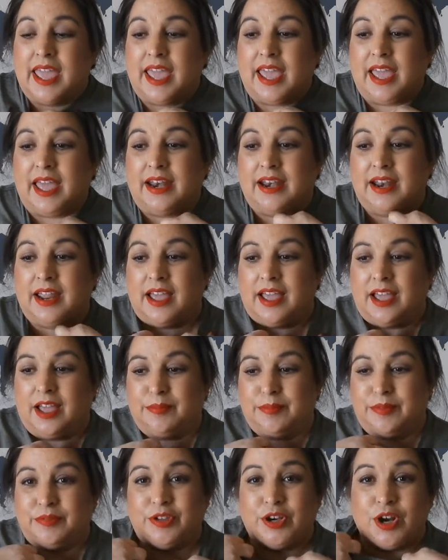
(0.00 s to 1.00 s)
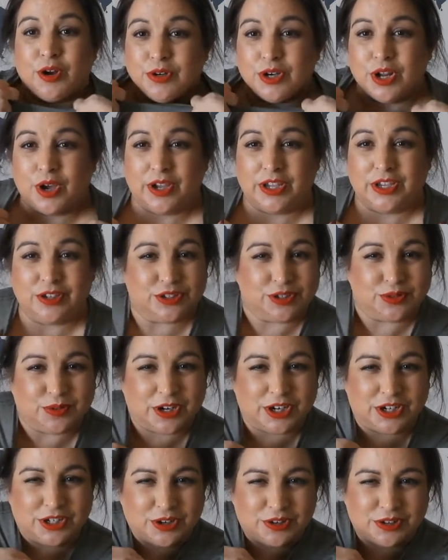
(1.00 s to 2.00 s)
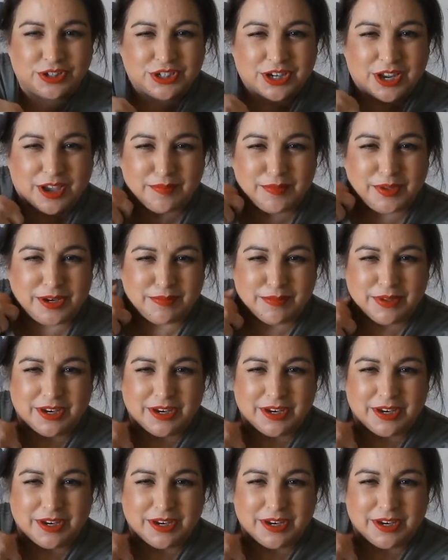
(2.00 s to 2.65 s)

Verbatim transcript: And um, if you don't know, I used to work at a donut shop many,